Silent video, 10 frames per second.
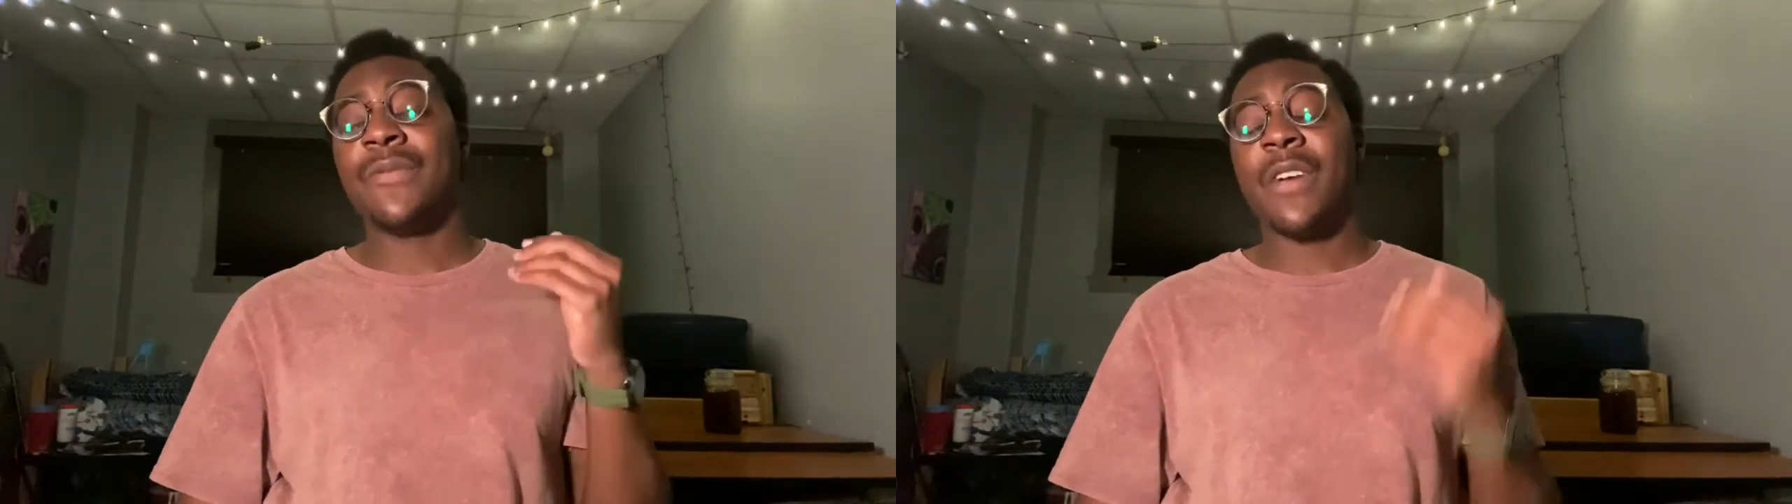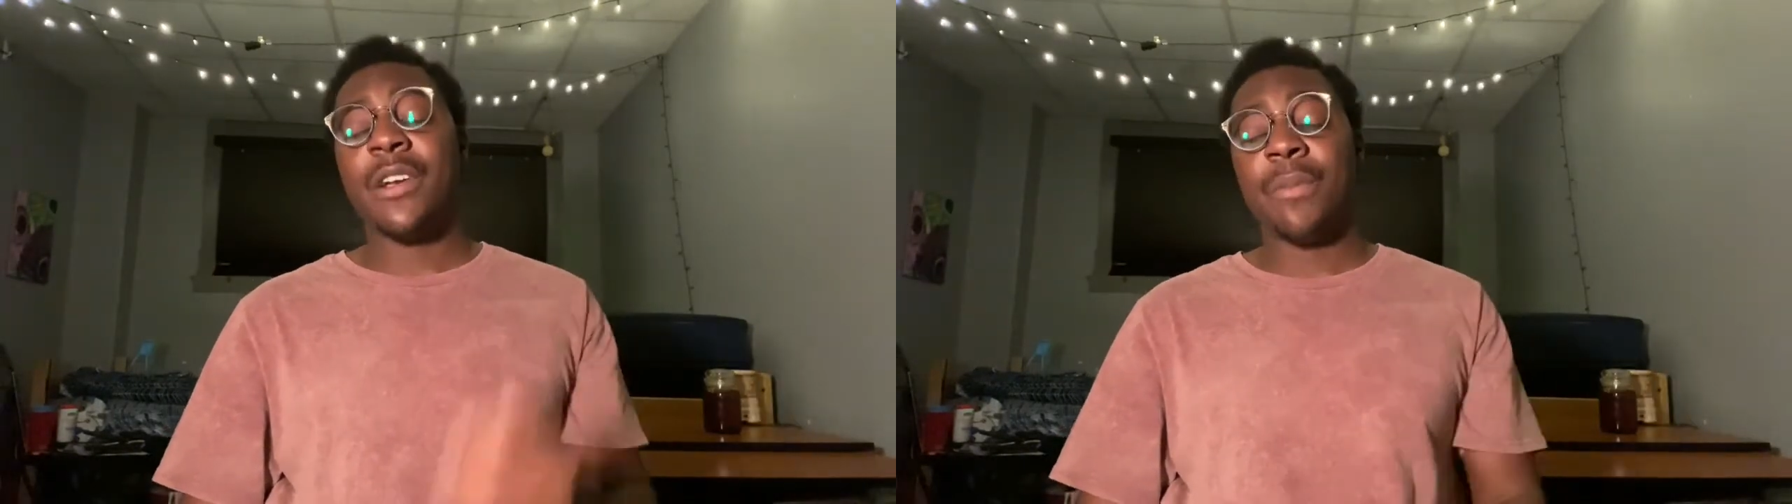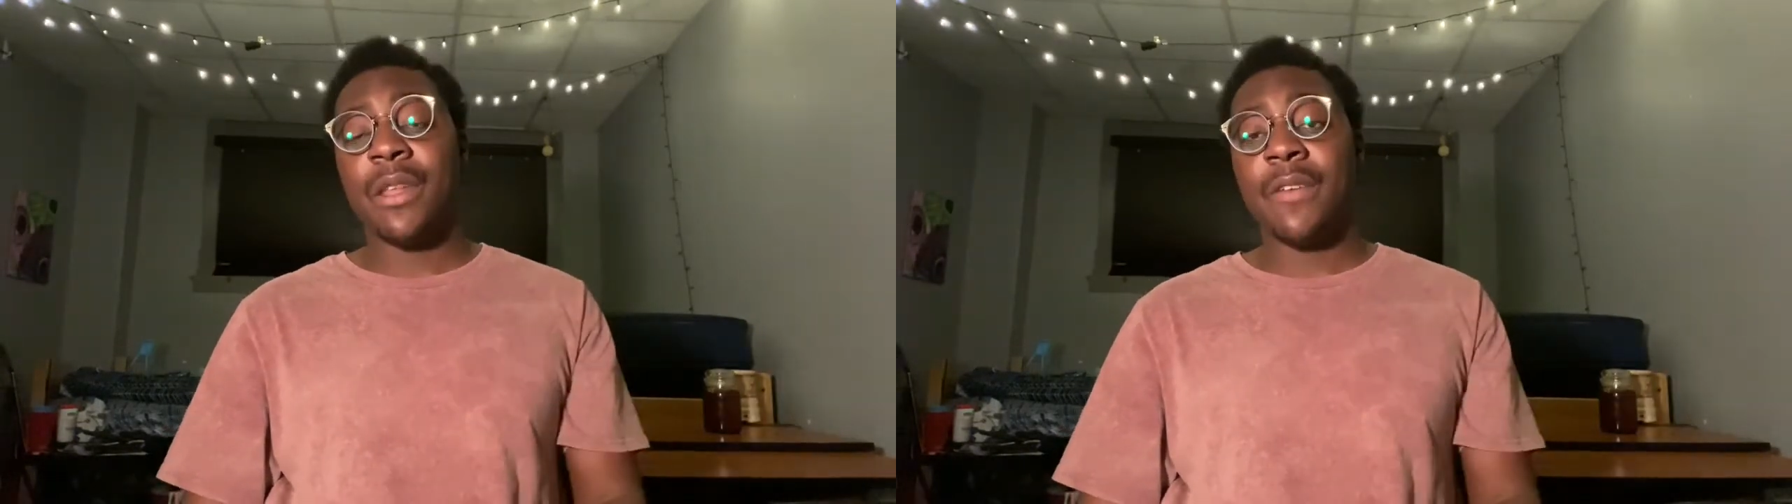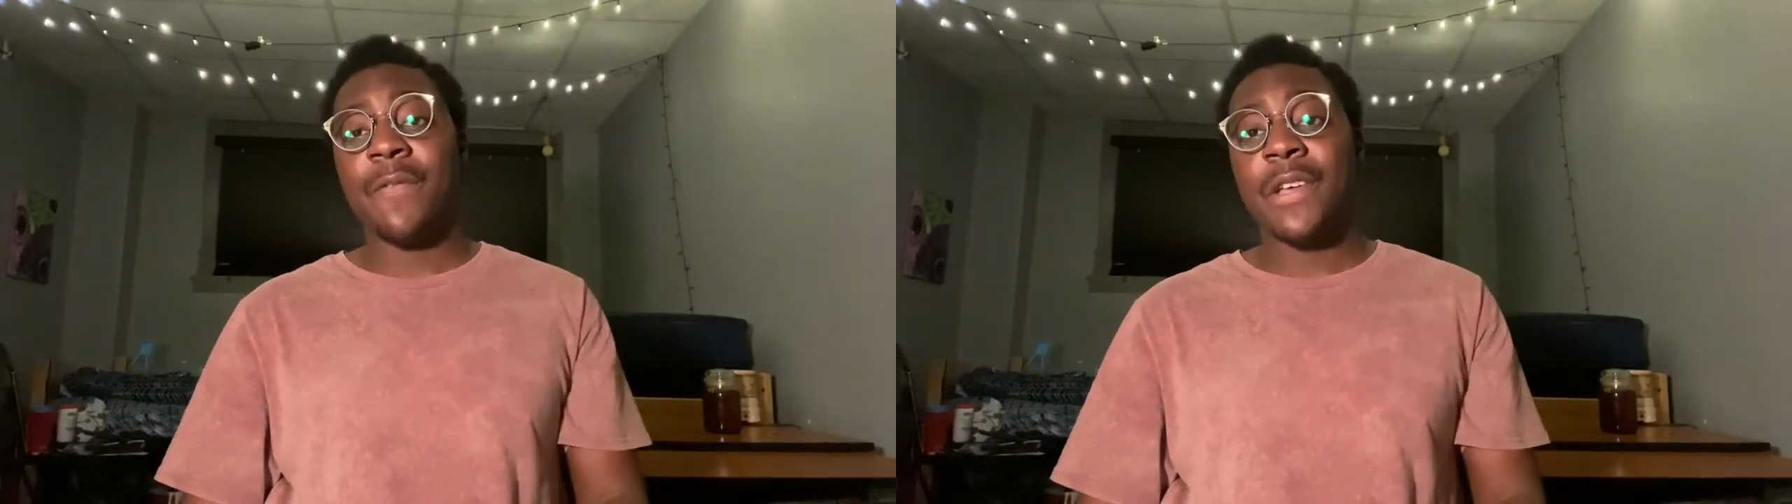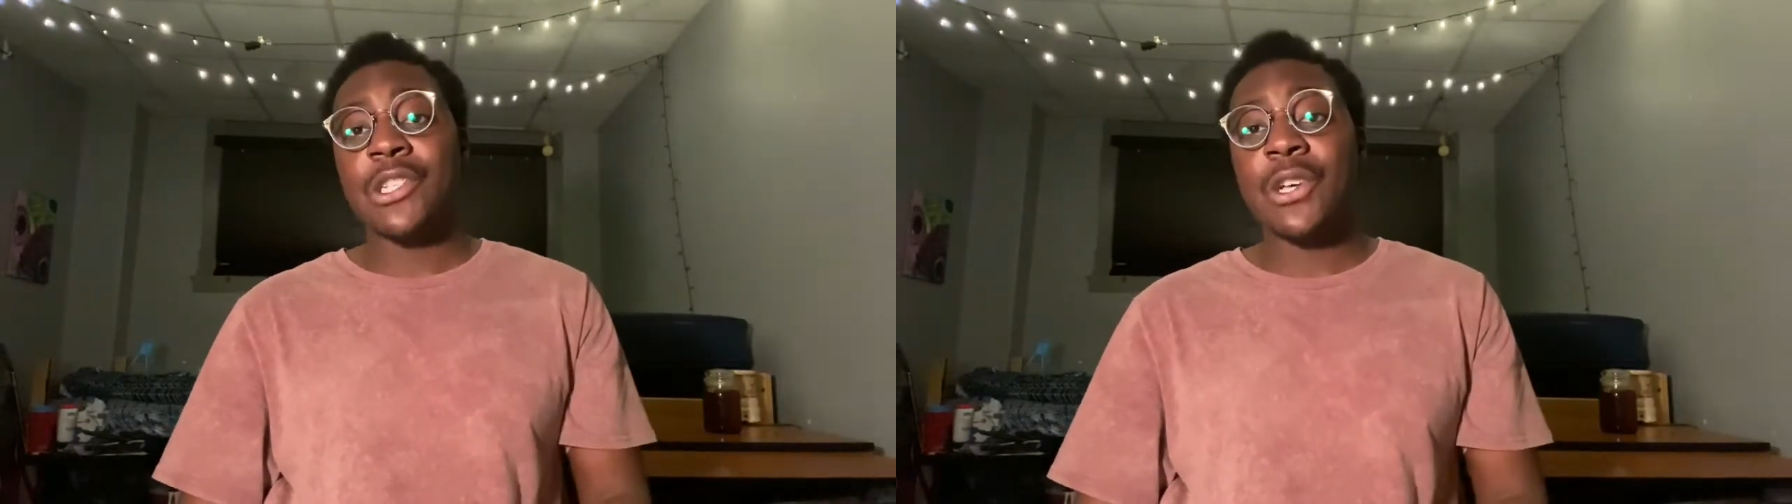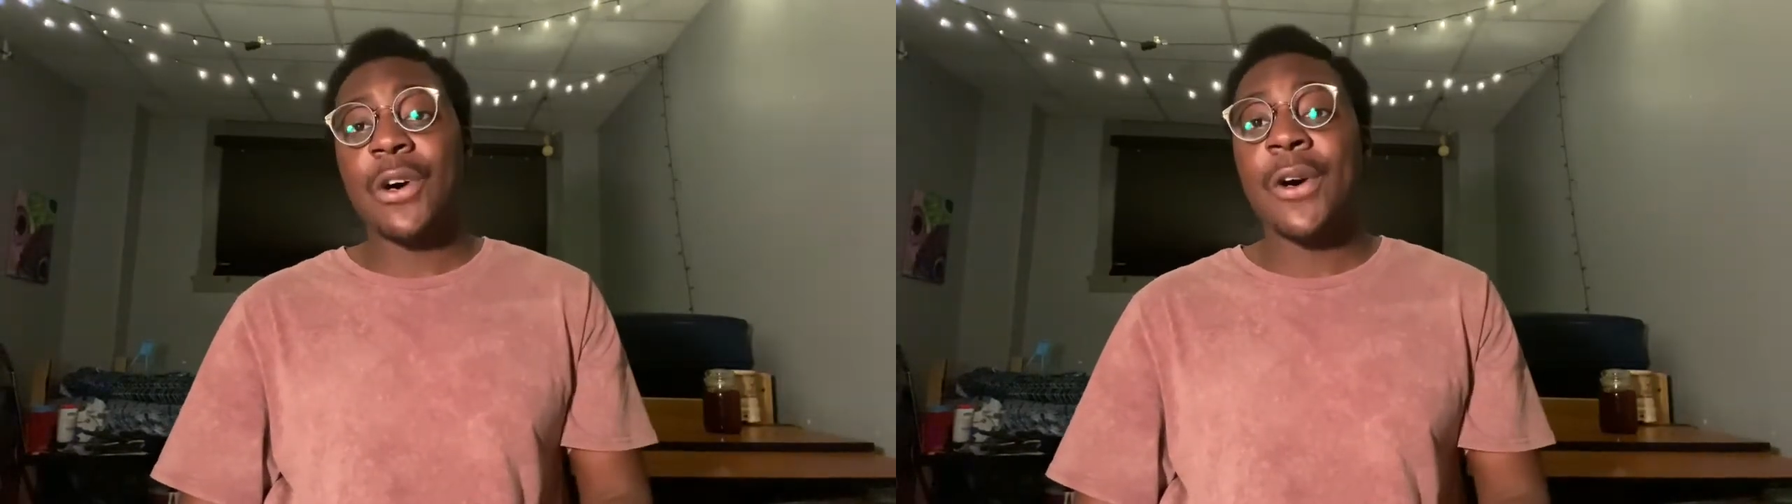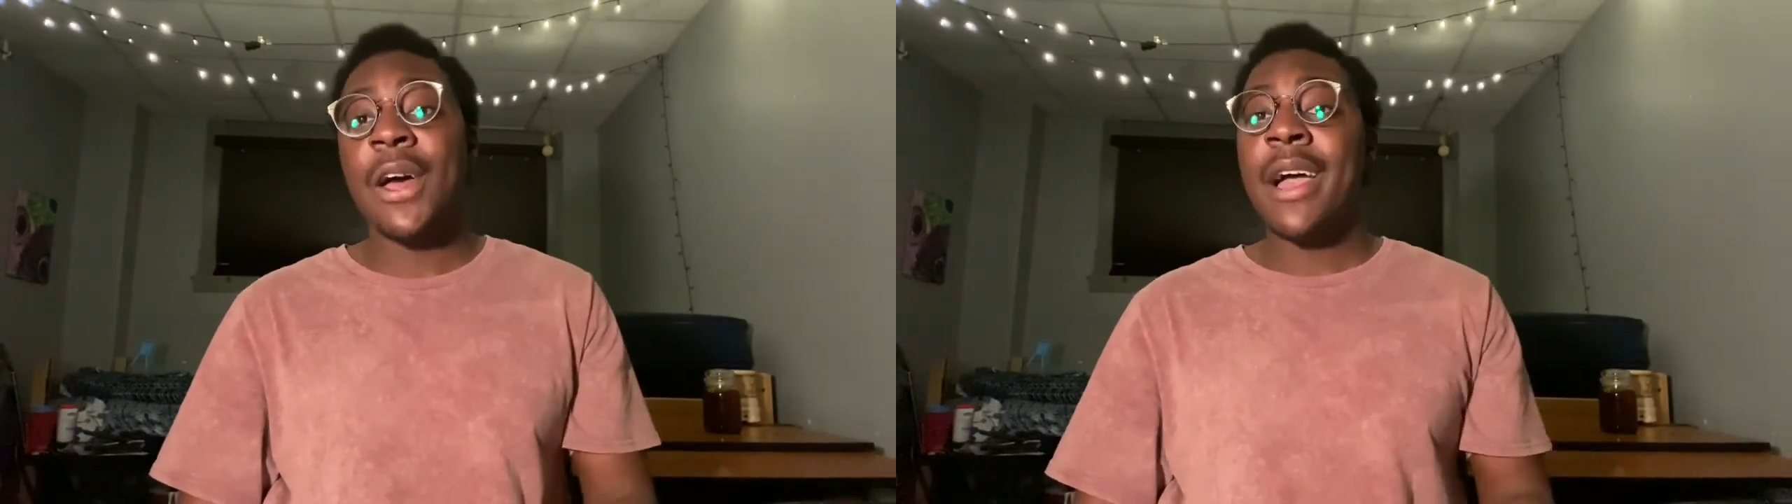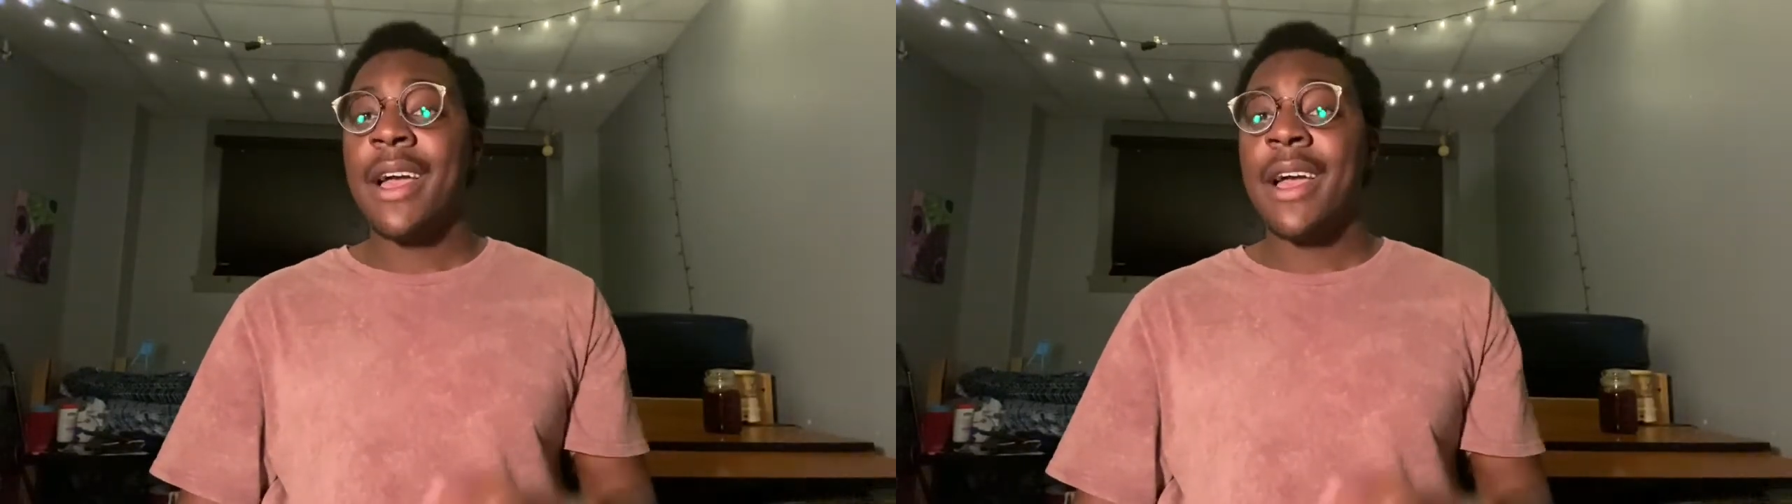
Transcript: very beneficial.